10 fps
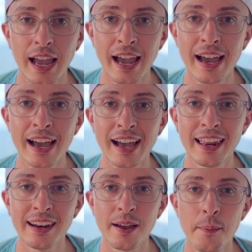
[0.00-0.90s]

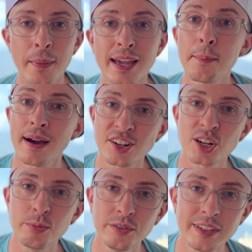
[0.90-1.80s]
and make a
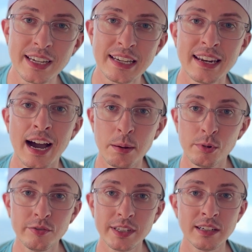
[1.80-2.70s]
magic movie in
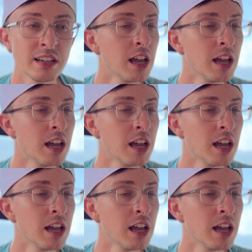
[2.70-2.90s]
iMovie,